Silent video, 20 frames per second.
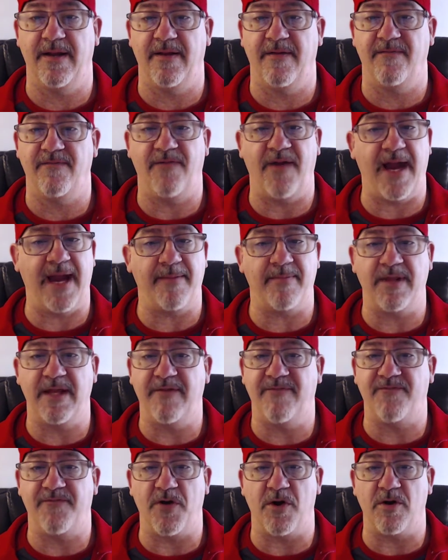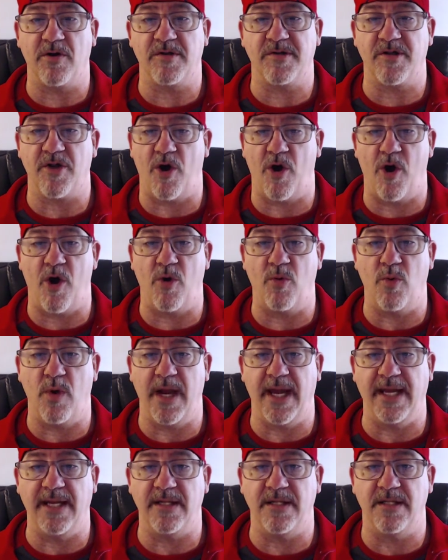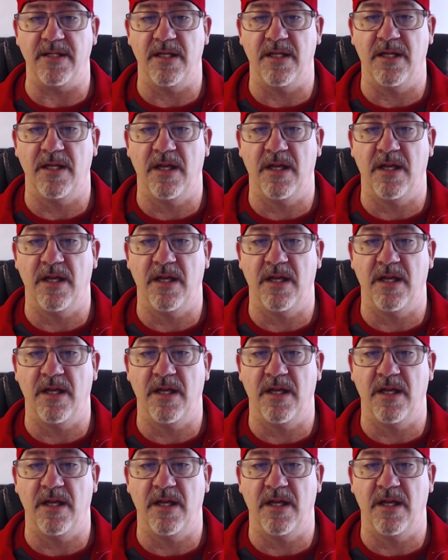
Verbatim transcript: Family first, always.